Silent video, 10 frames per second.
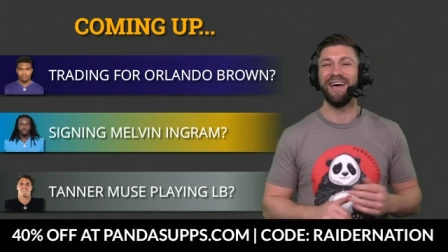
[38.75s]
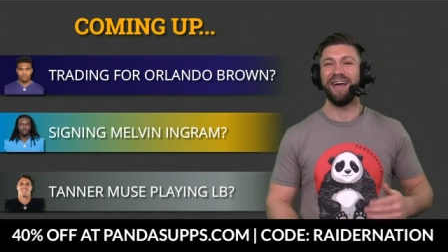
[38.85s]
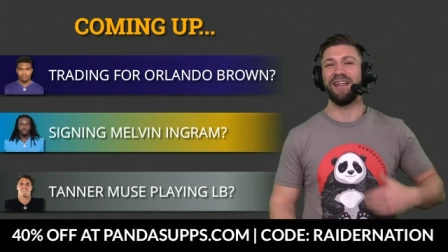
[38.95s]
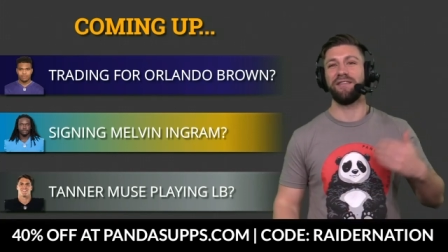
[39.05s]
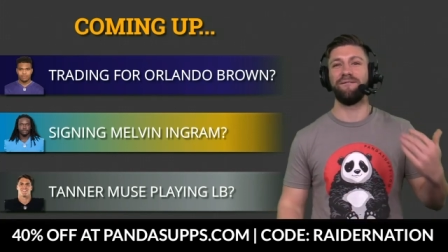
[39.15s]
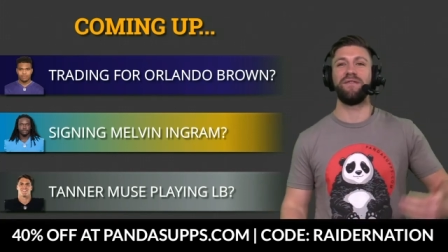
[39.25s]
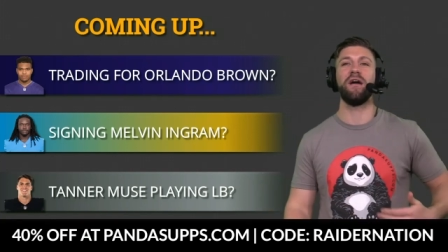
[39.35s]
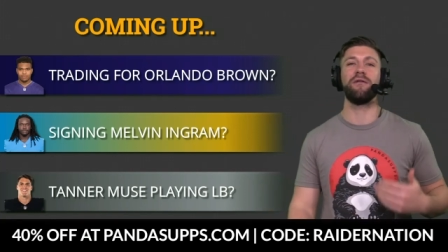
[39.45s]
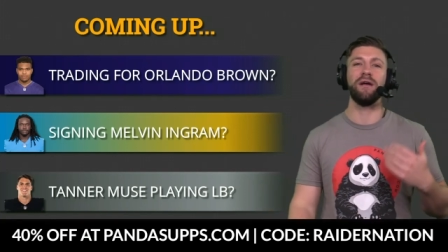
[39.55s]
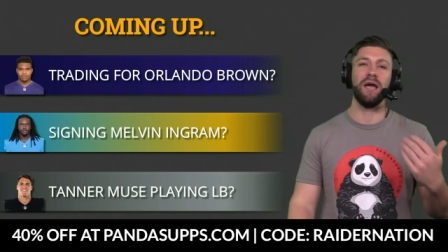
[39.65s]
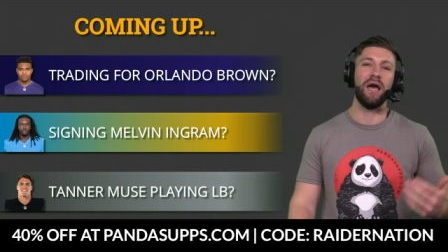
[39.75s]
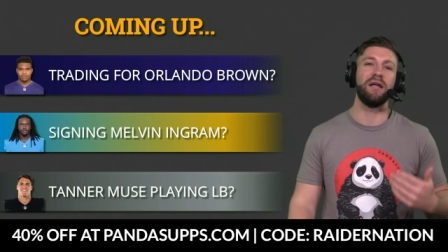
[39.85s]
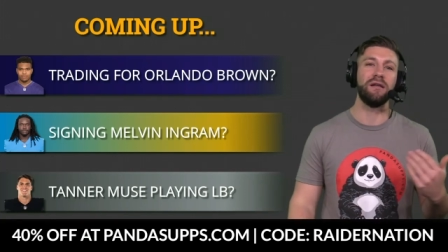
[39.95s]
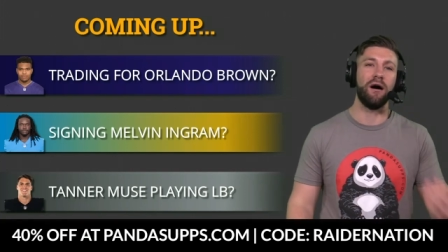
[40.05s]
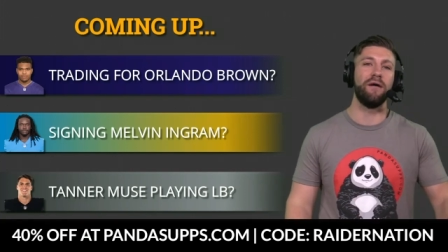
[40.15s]
And at the very
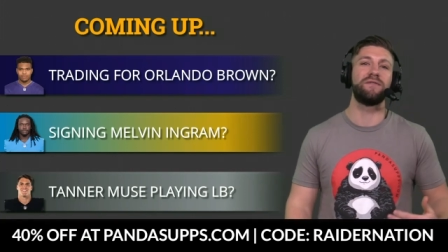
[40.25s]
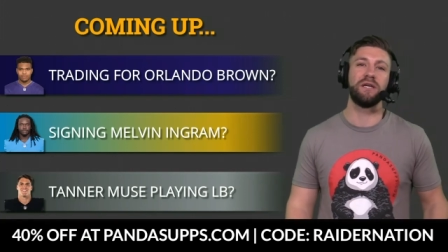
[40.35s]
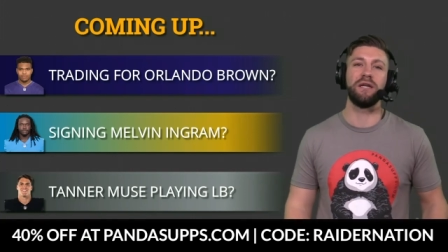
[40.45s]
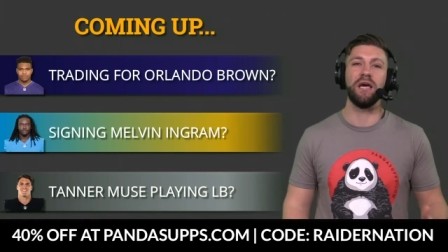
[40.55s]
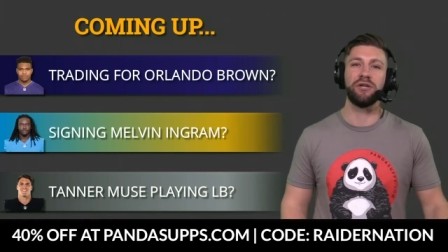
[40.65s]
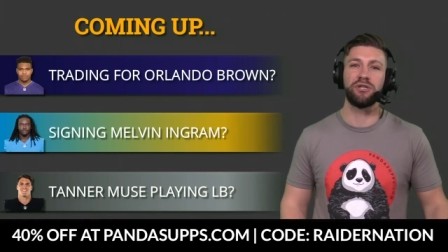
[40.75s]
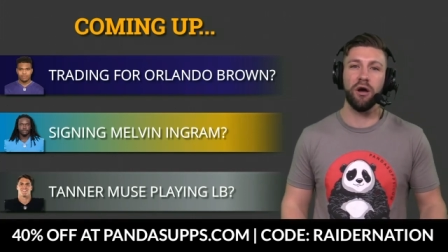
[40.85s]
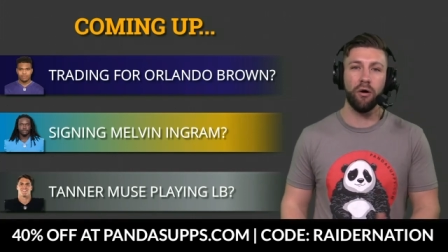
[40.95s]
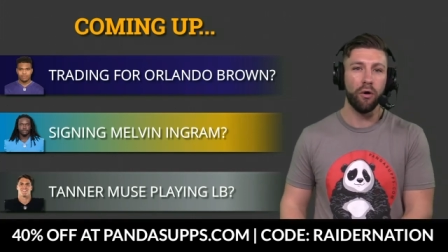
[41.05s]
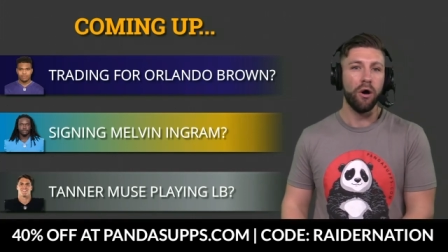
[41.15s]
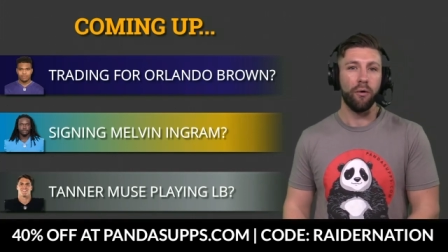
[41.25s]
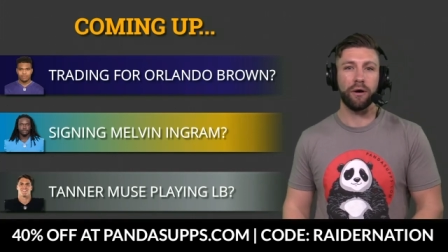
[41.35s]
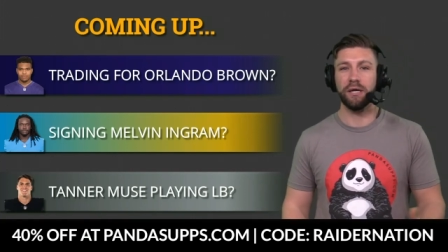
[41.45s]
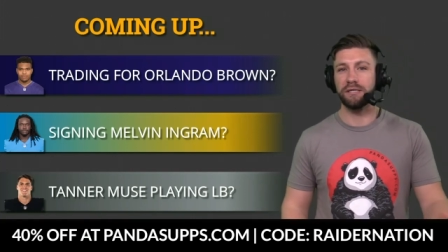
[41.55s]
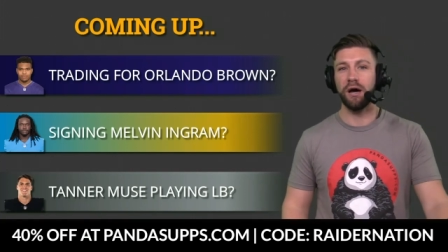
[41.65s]
end of today's show, we're
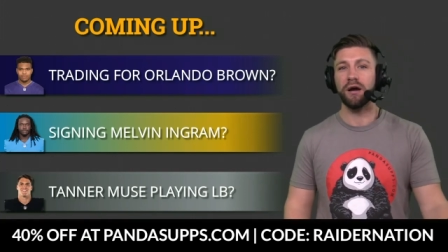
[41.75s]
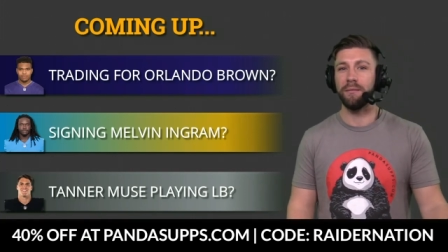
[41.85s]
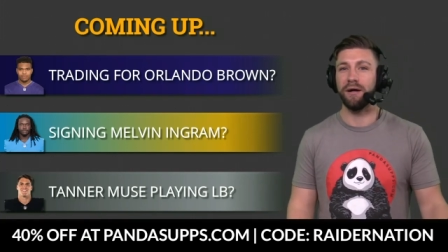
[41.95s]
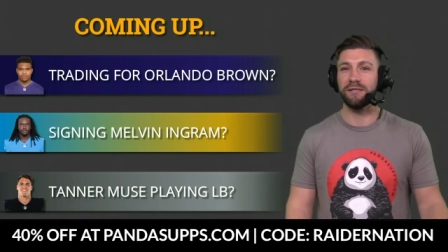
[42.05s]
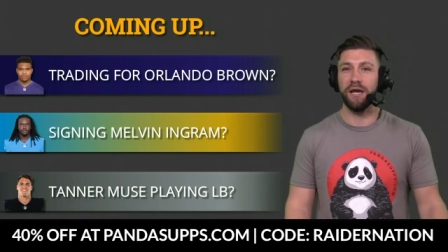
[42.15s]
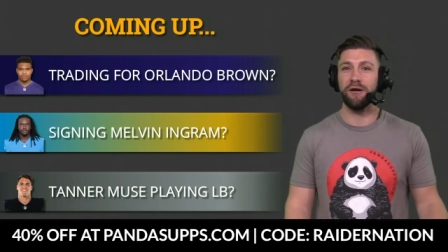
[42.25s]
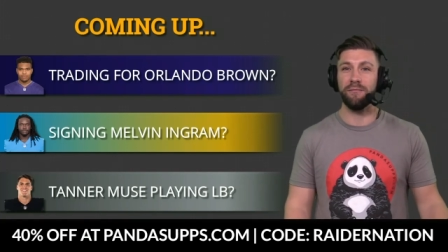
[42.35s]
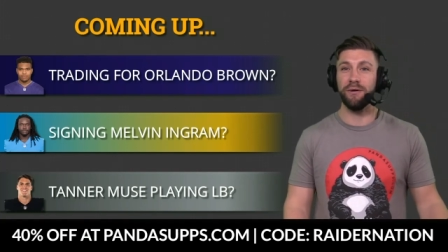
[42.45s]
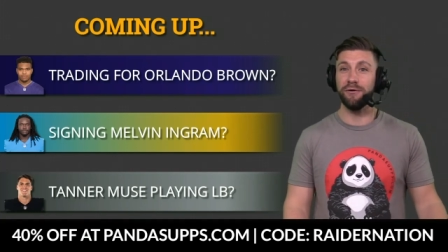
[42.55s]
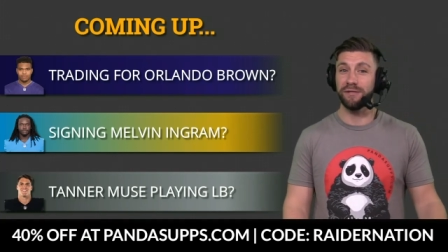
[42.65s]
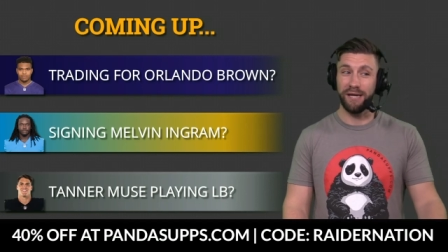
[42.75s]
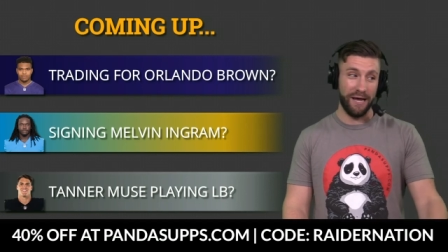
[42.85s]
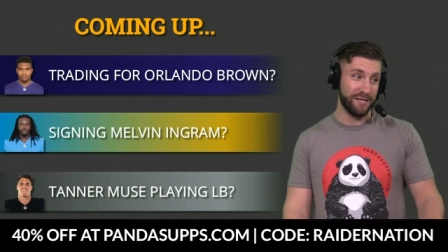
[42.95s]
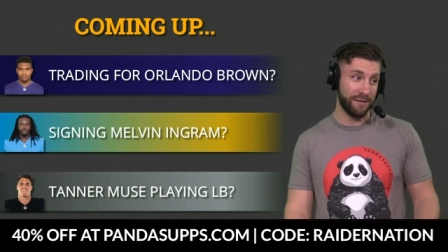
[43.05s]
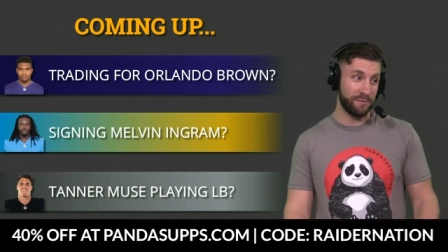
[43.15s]
going to talk about Tanner Muse. And
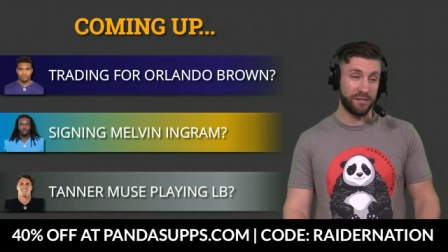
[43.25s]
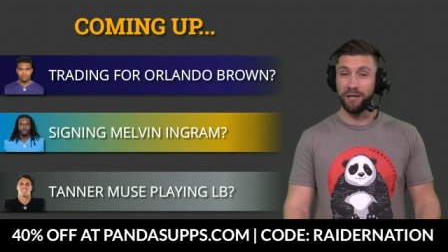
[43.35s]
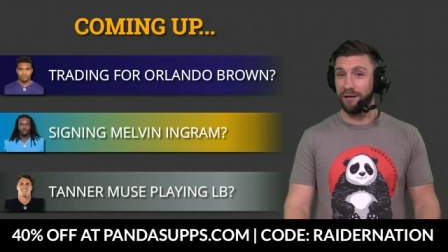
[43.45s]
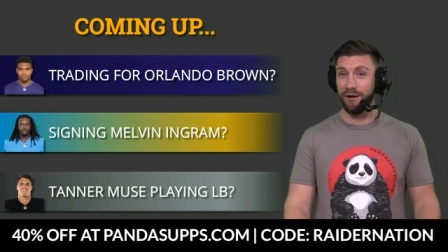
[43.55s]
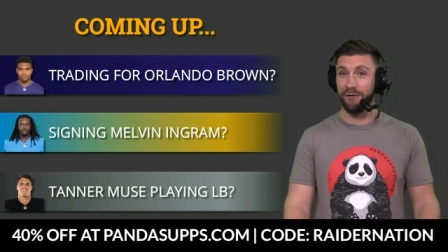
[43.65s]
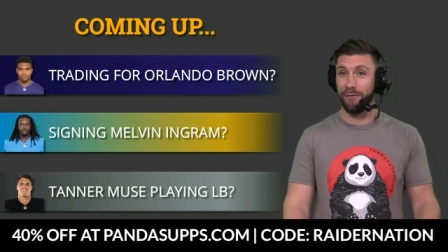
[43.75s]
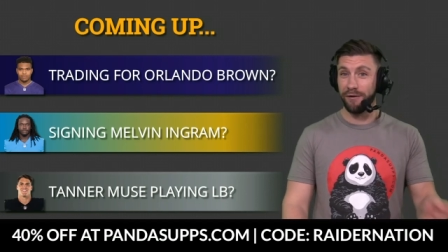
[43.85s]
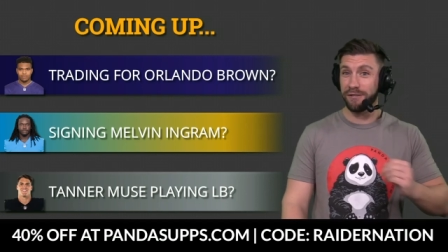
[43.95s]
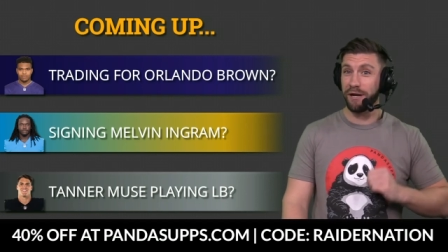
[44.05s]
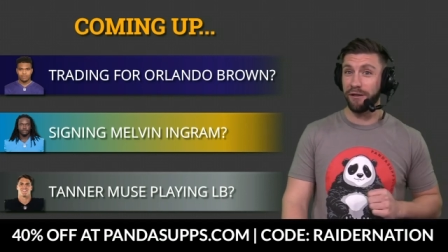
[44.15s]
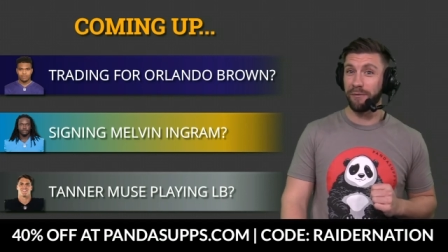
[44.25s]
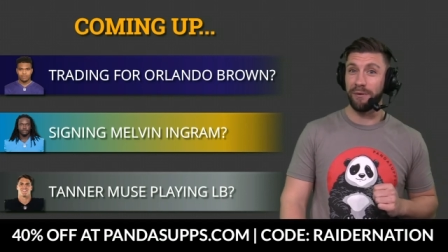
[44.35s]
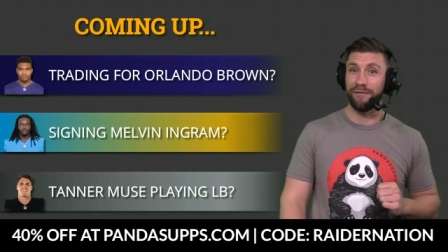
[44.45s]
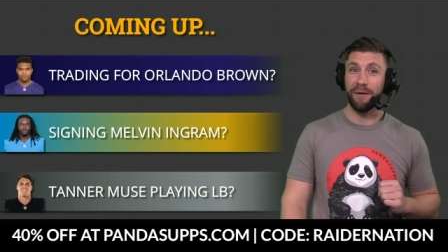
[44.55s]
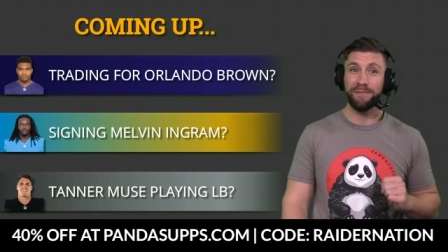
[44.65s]
as I'm sitting here, we also got a little
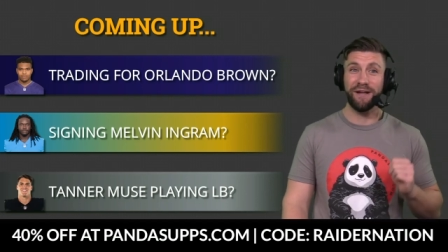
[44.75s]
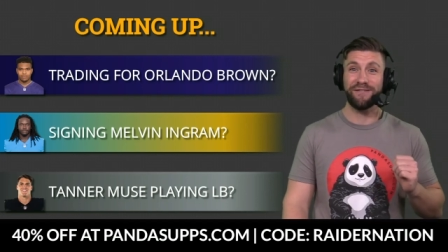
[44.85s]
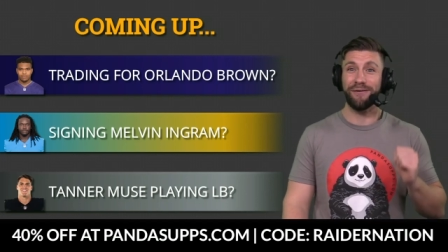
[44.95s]
bit of an update.